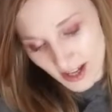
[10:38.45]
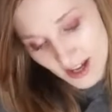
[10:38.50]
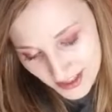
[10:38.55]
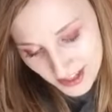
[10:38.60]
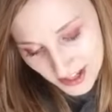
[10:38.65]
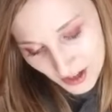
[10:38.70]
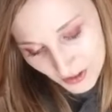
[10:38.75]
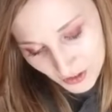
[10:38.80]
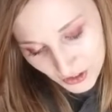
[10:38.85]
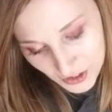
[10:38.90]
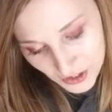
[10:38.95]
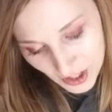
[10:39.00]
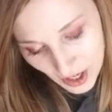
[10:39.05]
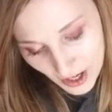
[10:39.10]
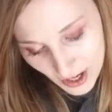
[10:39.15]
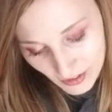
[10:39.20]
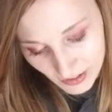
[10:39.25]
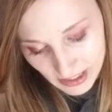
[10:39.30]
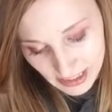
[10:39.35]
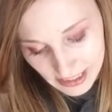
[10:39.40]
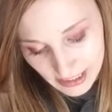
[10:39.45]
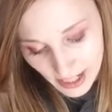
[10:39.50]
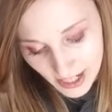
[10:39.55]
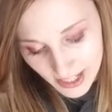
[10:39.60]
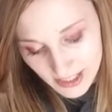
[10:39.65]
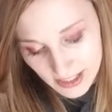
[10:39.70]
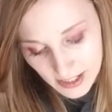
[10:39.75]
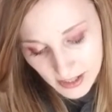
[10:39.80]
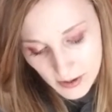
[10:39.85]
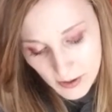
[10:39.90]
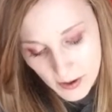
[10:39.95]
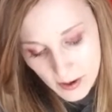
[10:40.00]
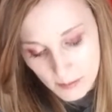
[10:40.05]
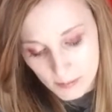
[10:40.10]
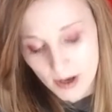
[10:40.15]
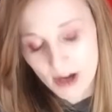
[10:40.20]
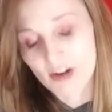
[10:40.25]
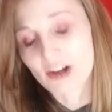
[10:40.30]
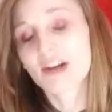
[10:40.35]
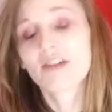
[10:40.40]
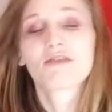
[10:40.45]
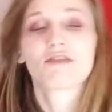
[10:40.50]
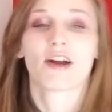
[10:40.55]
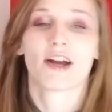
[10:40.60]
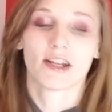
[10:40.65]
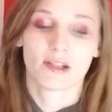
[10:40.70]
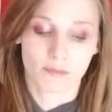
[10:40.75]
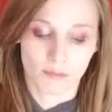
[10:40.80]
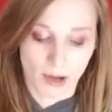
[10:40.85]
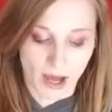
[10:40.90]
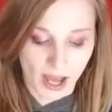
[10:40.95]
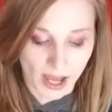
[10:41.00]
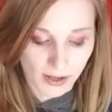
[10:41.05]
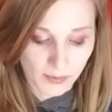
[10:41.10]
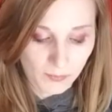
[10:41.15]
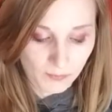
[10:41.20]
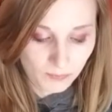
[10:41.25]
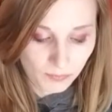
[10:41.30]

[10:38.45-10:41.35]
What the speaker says: The other song I really liked, Bury a Friend by